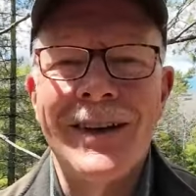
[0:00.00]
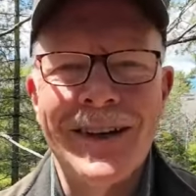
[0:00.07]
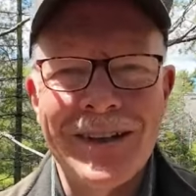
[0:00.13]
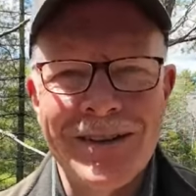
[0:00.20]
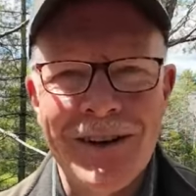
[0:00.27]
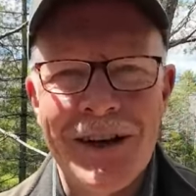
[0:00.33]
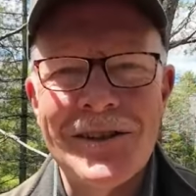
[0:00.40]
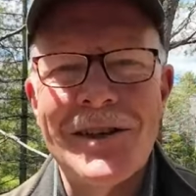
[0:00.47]

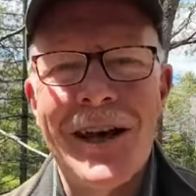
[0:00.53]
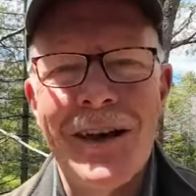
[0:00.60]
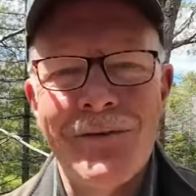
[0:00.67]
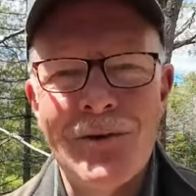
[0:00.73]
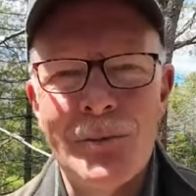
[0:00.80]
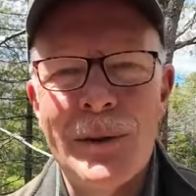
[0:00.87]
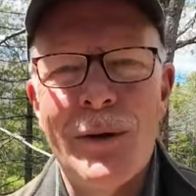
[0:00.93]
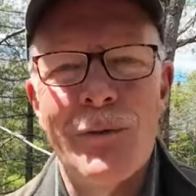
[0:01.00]
it does have
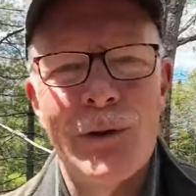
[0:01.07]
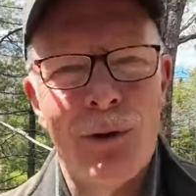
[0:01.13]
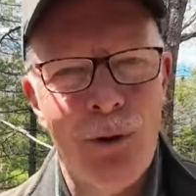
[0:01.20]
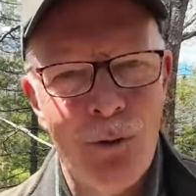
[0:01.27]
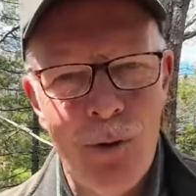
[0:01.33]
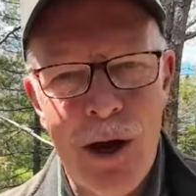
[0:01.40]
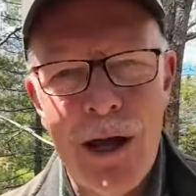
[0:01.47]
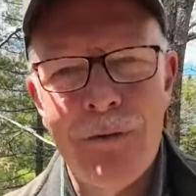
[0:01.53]
to be able to
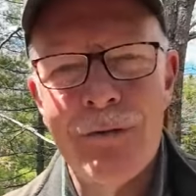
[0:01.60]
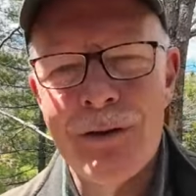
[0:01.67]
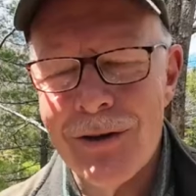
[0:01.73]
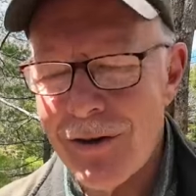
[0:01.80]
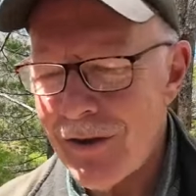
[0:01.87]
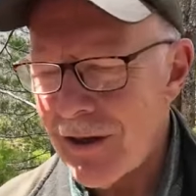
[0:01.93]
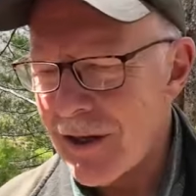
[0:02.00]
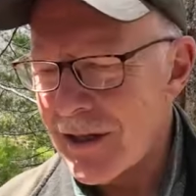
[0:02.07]
craft
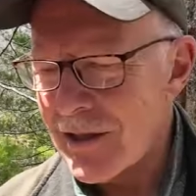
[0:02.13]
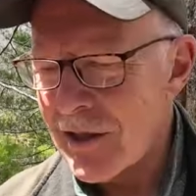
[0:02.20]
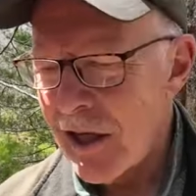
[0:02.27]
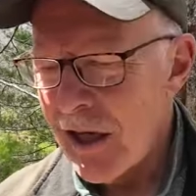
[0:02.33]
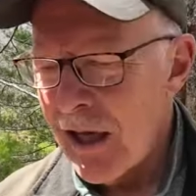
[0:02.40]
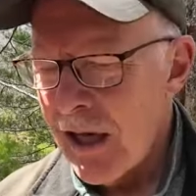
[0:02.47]
things.